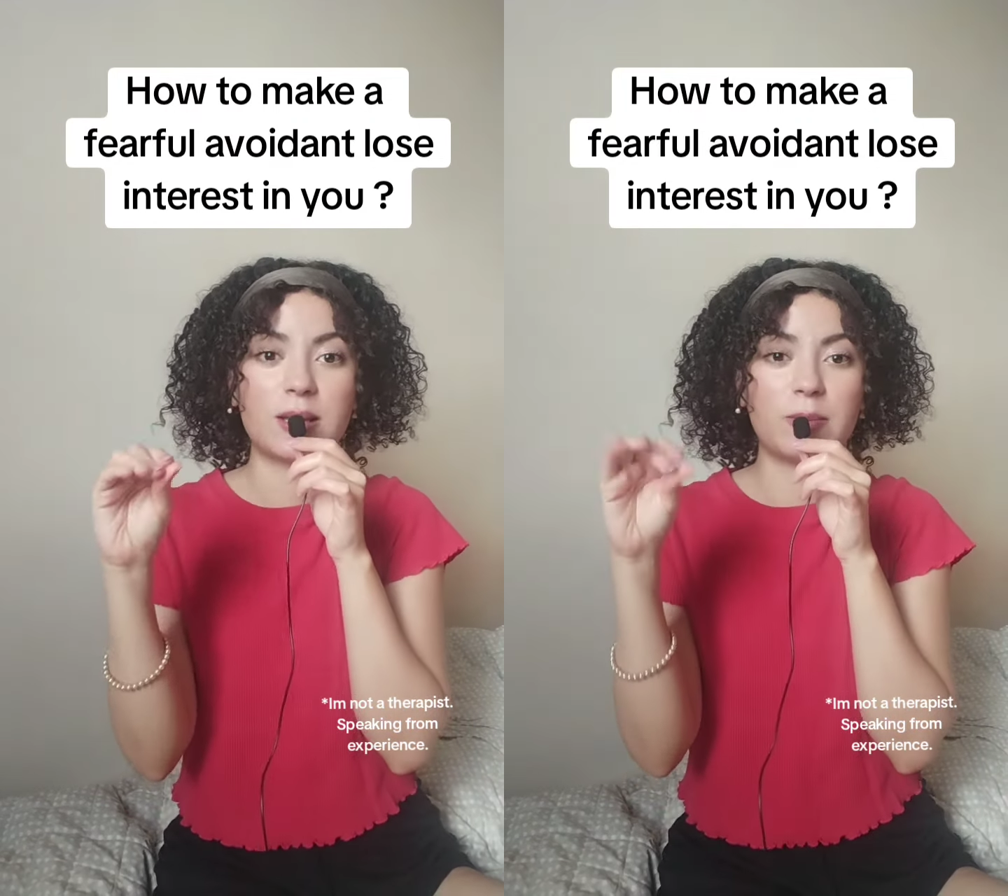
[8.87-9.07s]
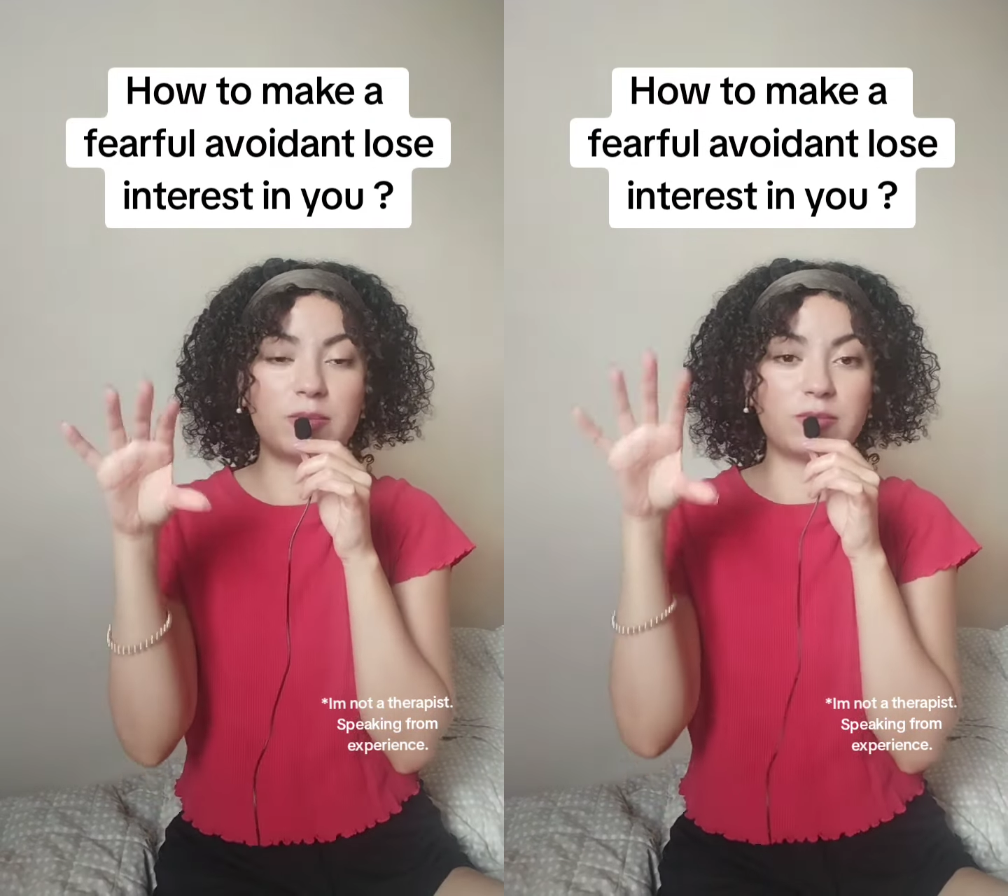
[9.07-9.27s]

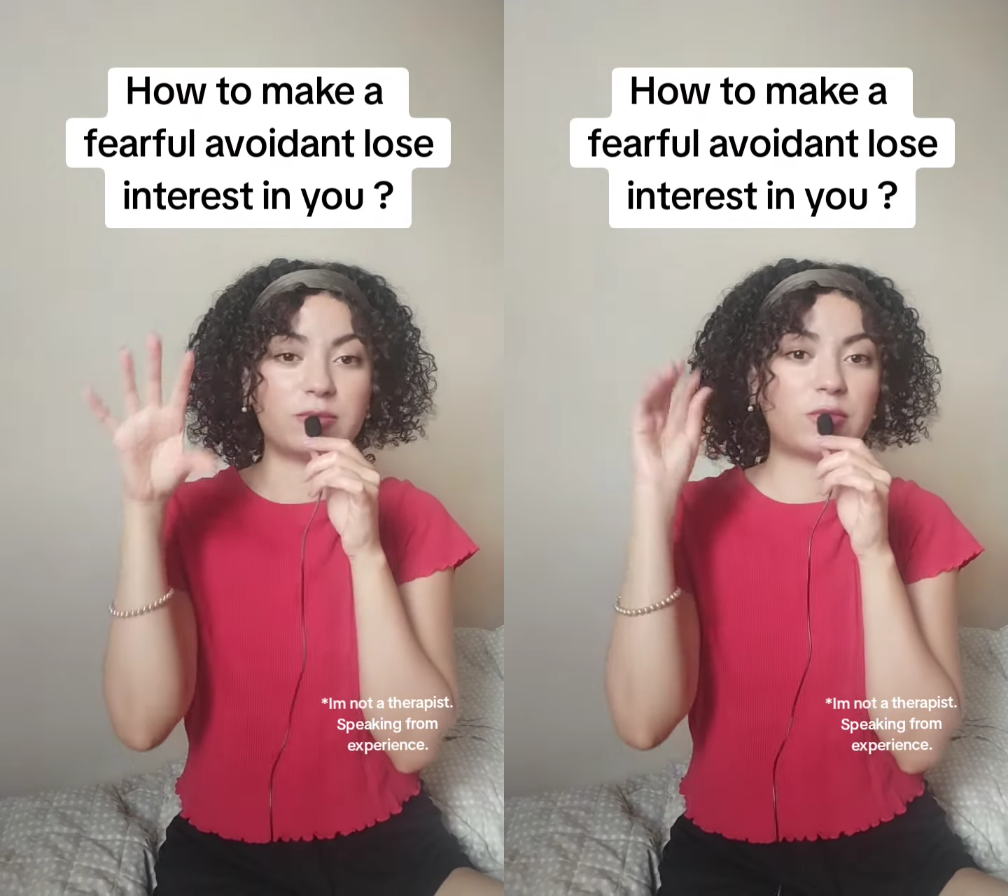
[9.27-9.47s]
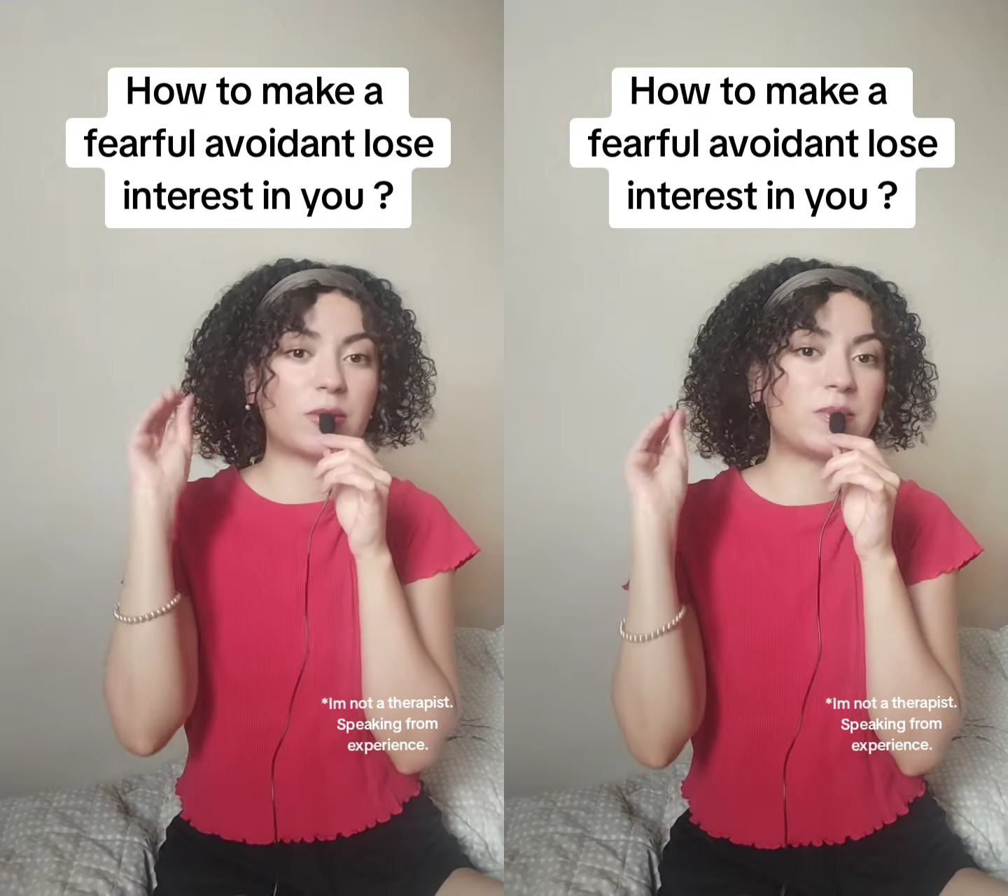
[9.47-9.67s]
them
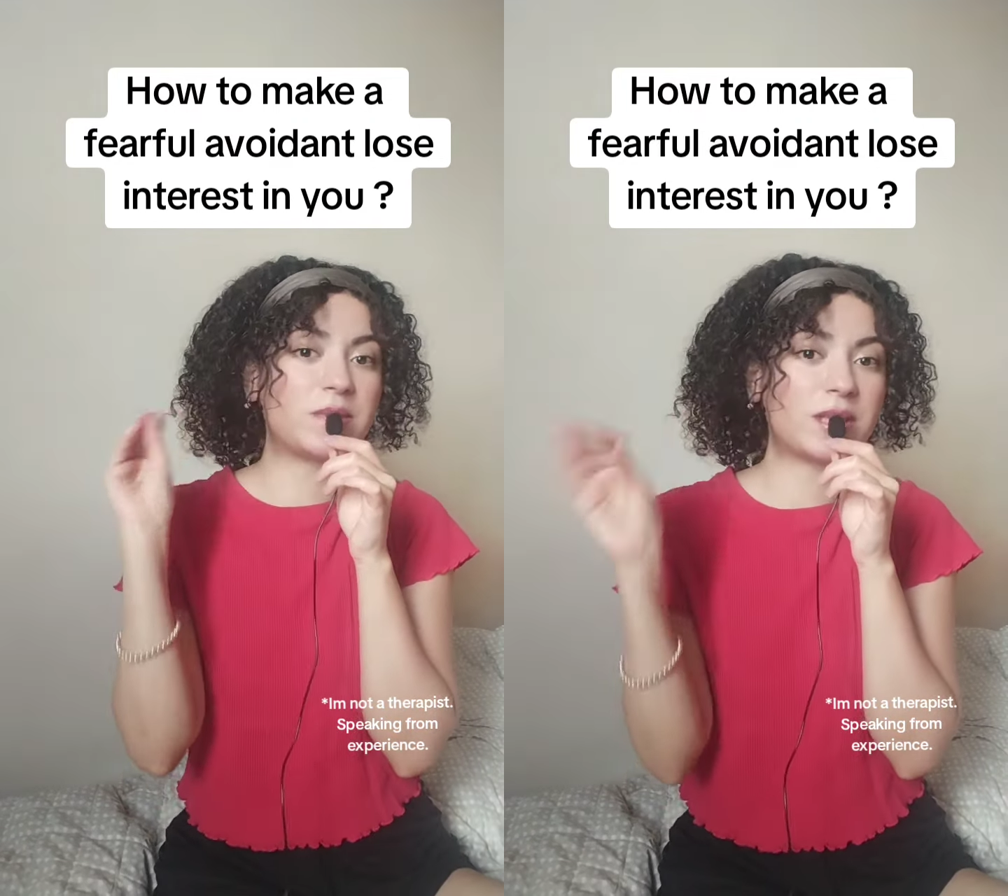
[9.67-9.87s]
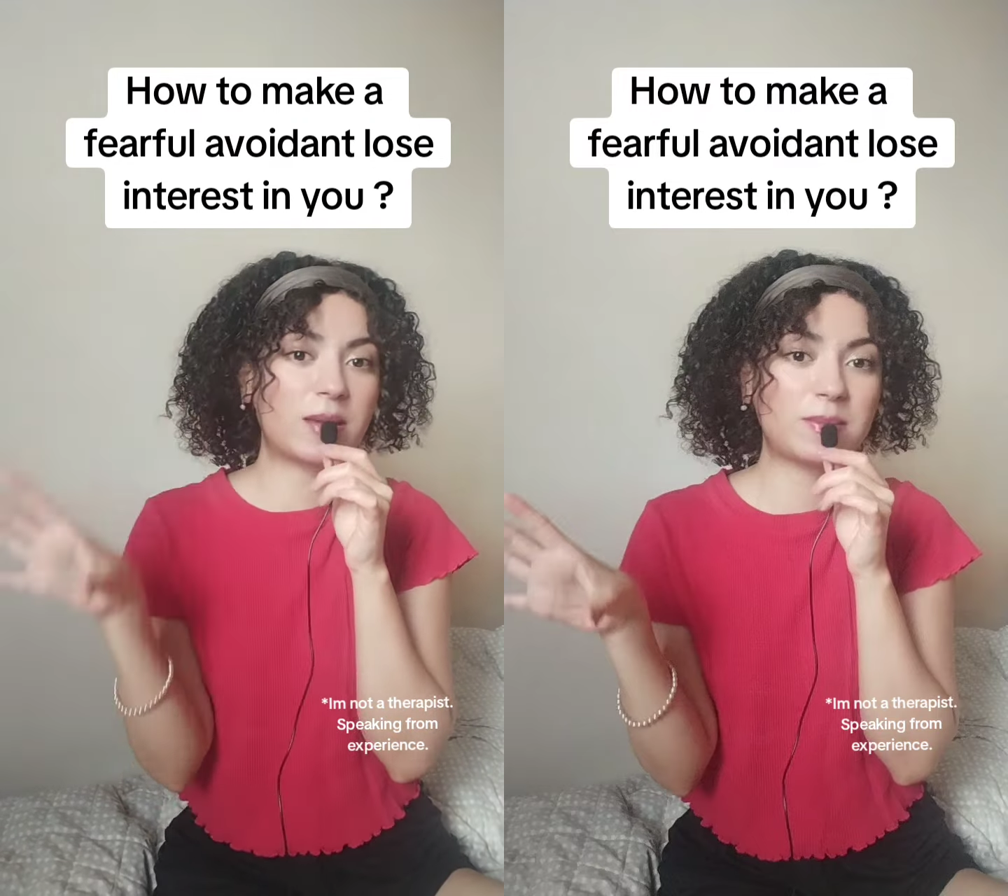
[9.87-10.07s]

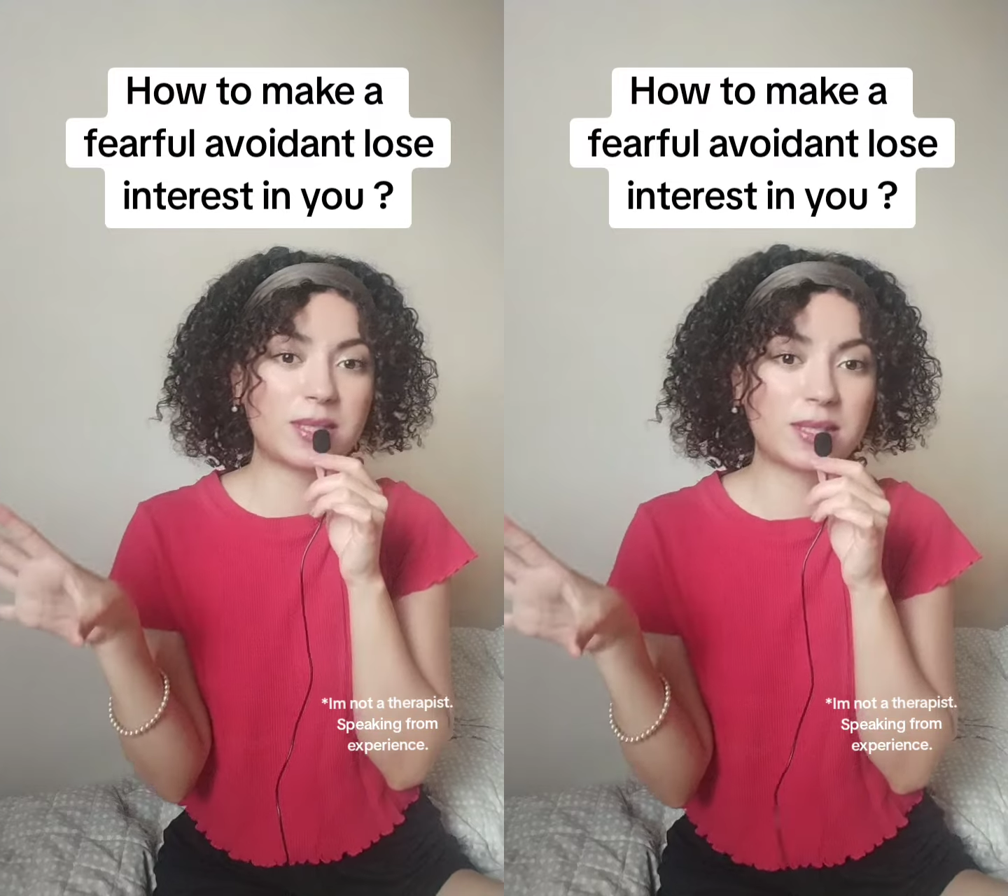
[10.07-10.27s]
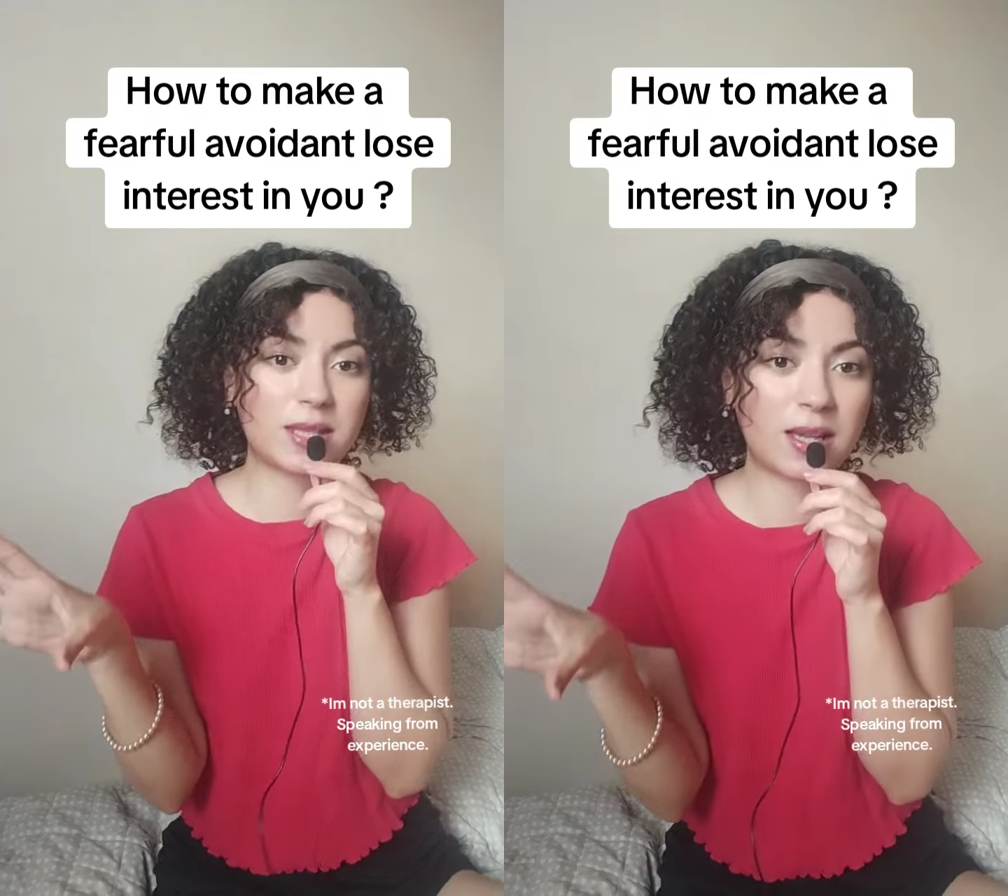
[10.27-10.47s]
from time
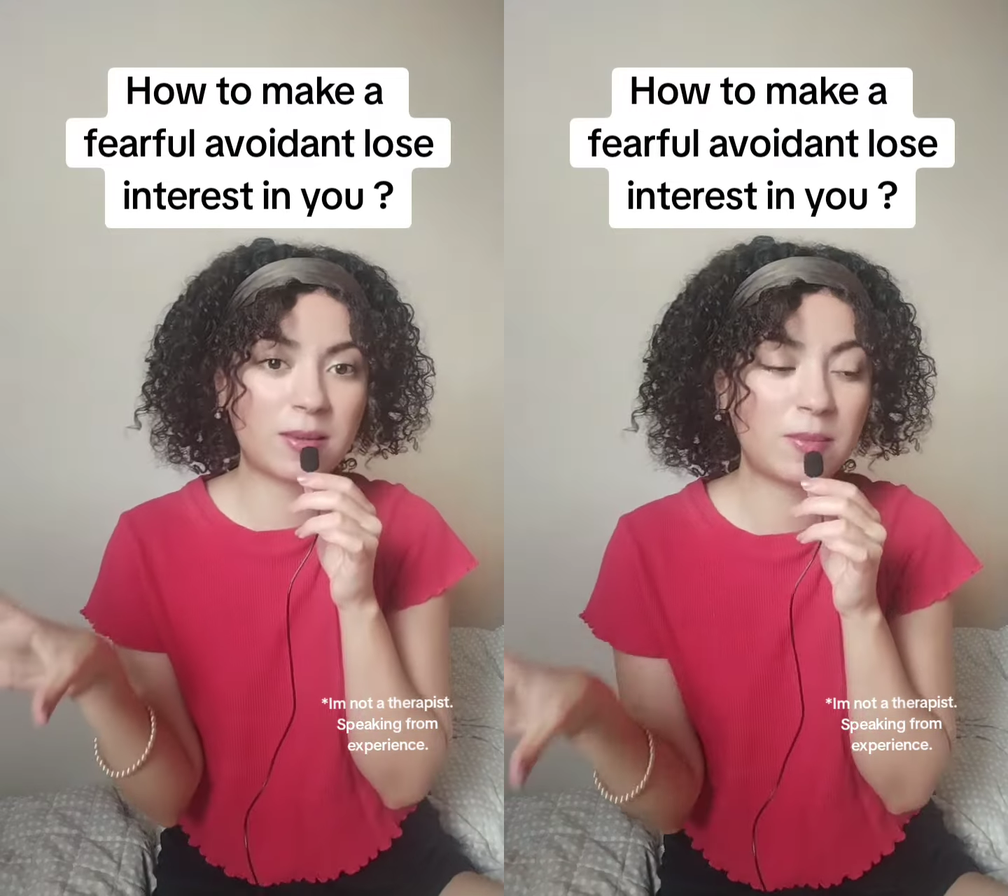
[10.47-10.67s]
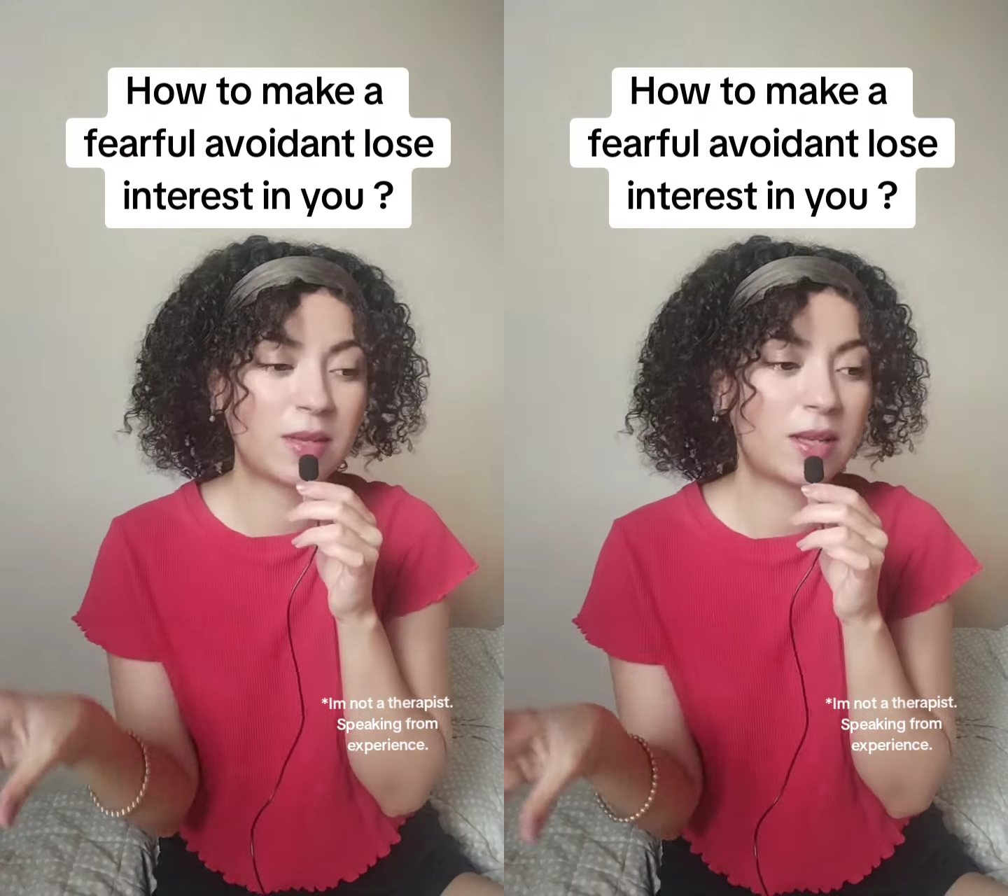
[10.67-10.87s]
to
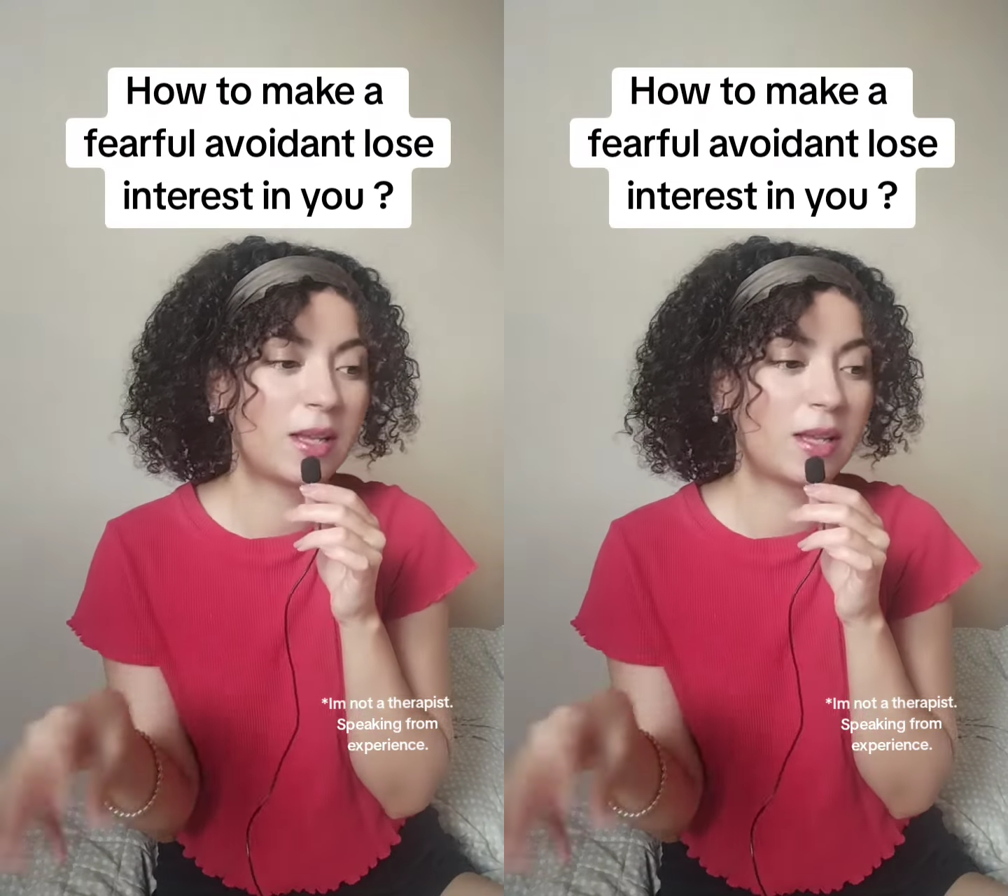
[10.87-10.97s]
time